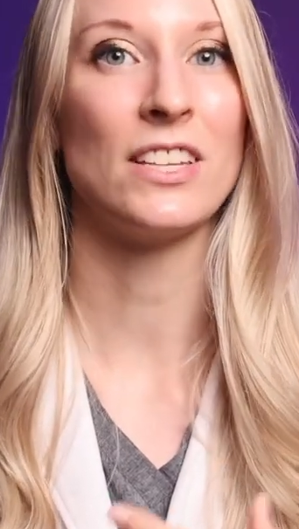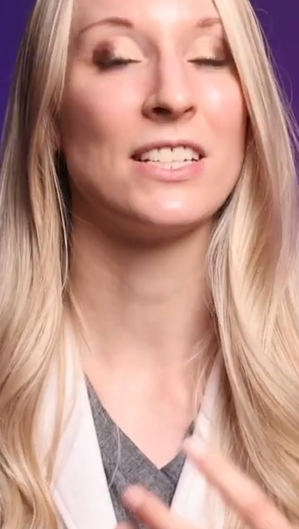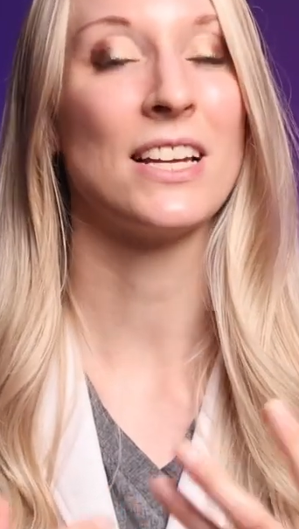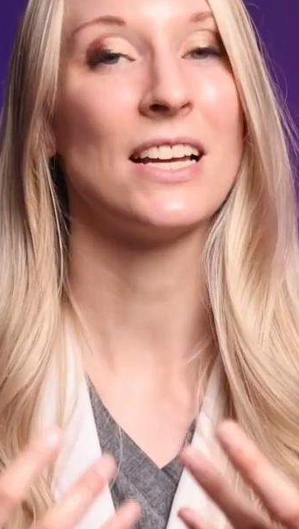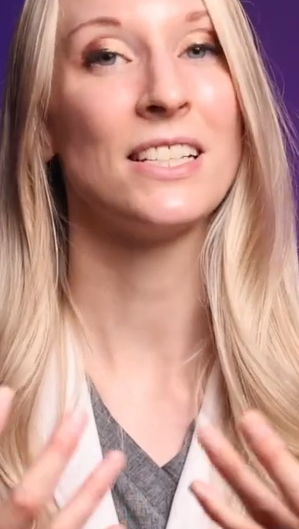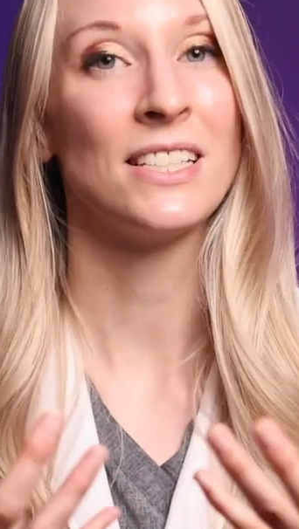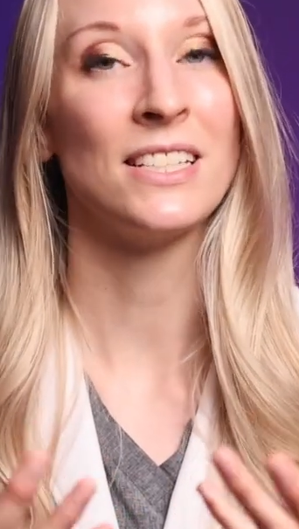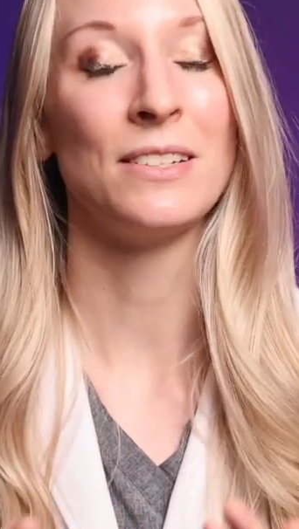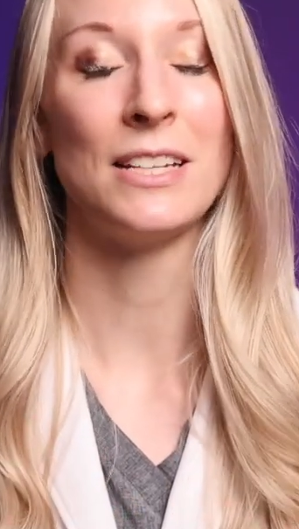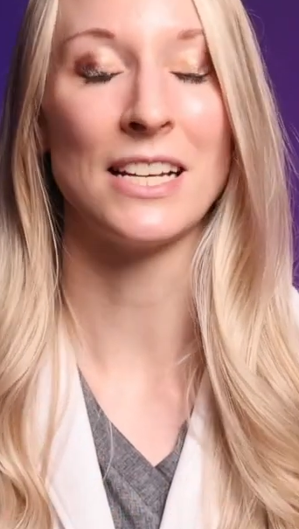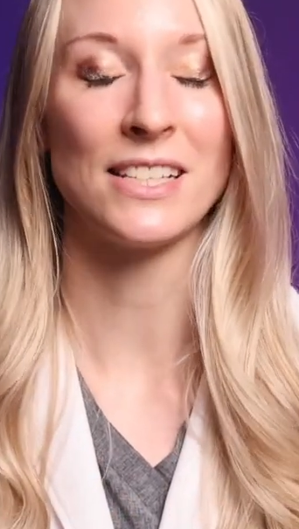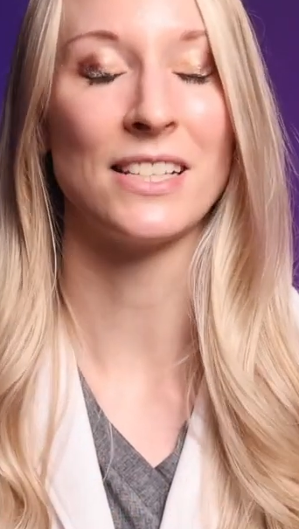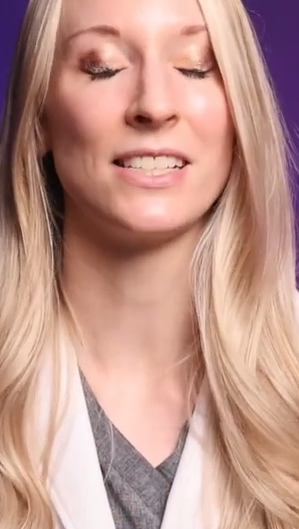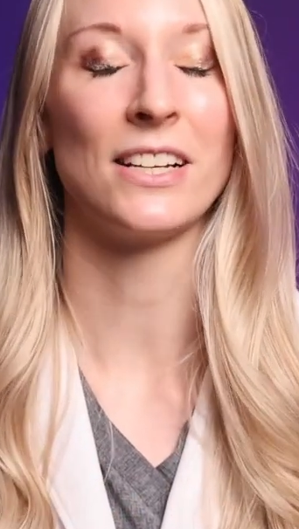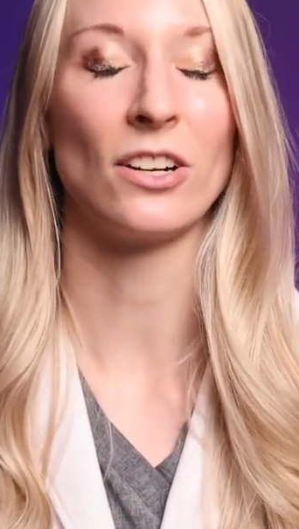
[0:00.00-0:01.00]
that doesn't
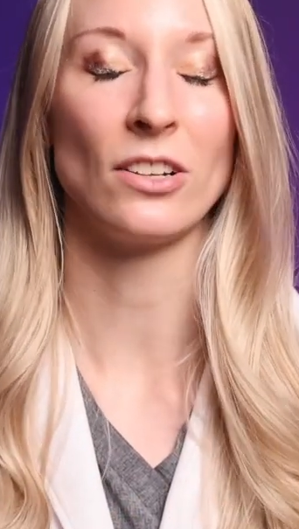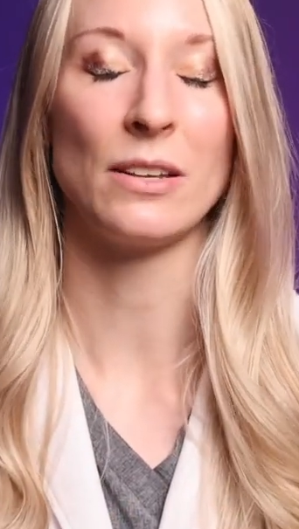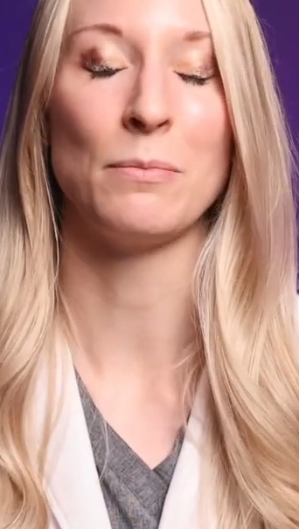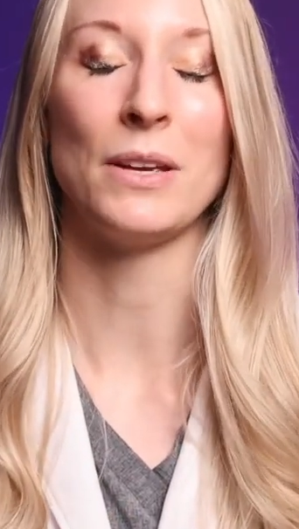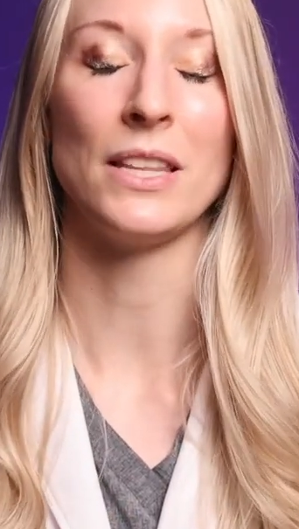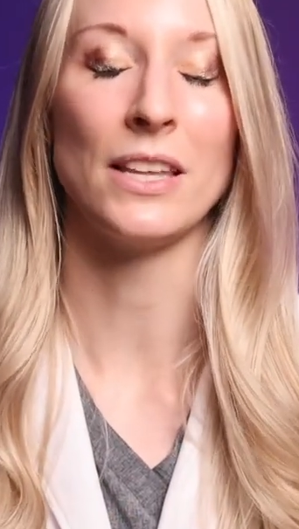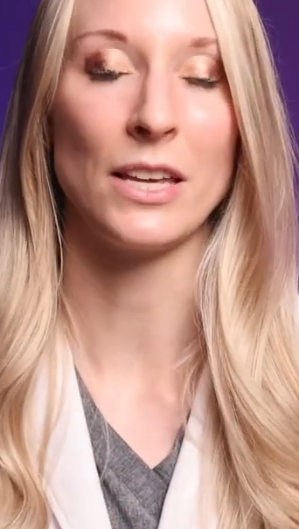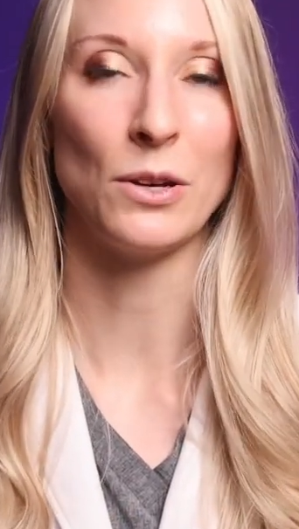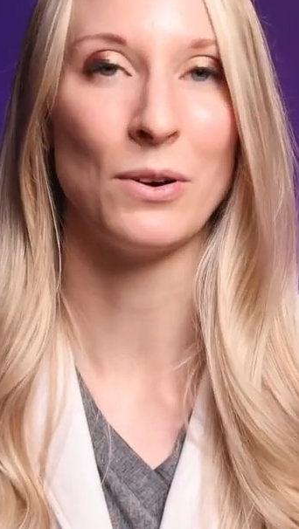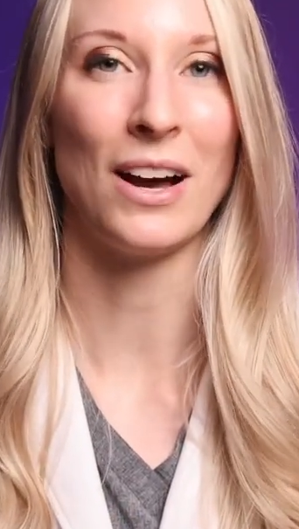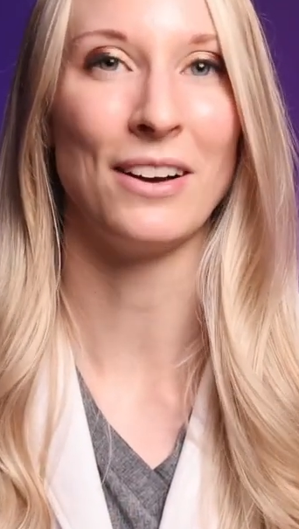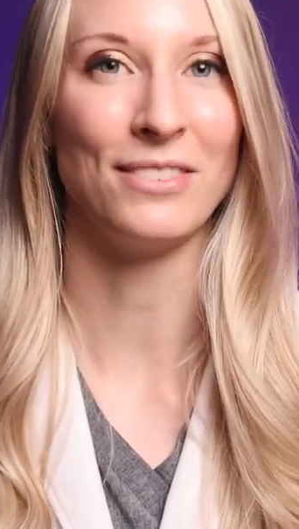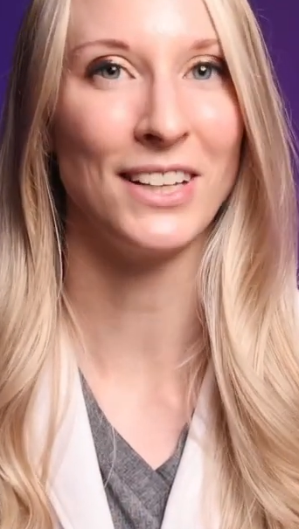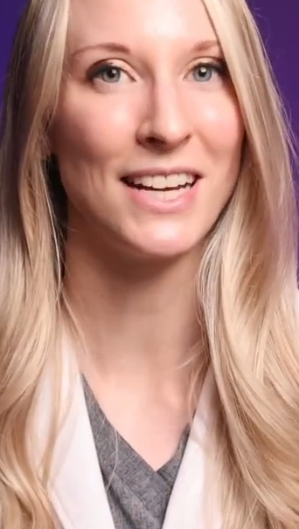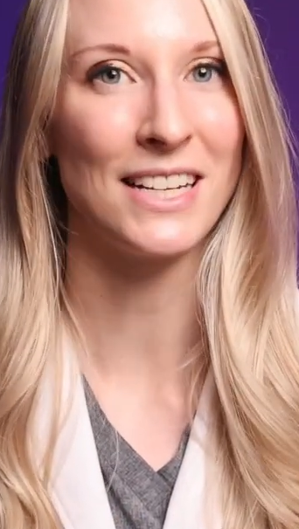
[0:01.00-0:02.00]
necessarily mean that you
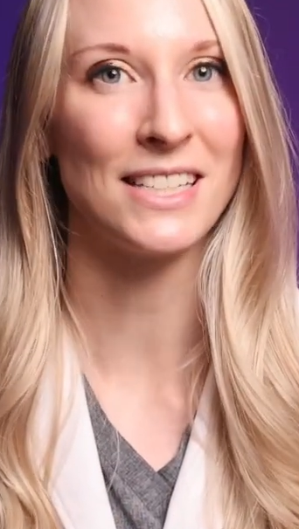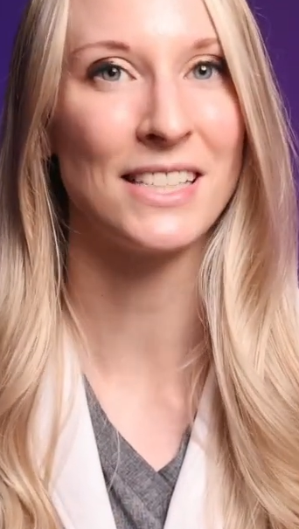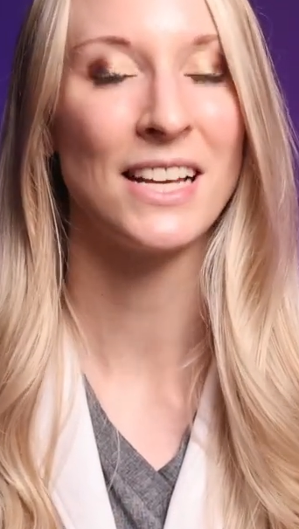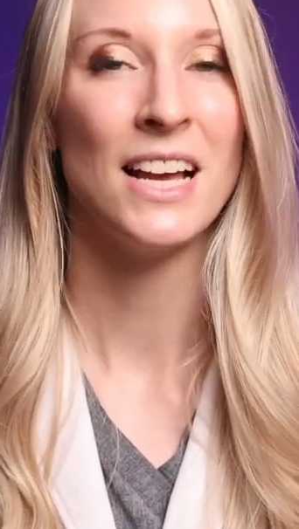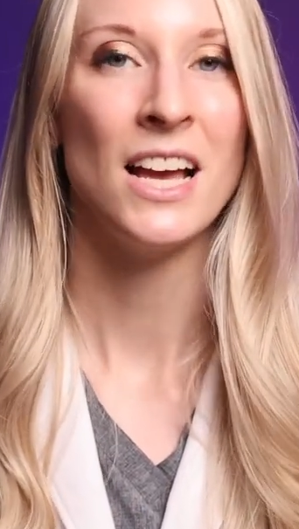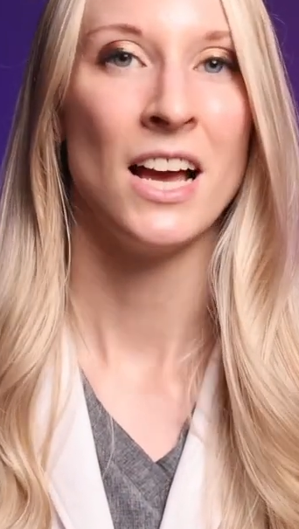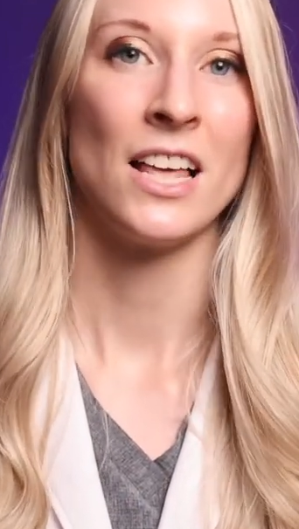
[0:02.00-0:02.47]
have lice.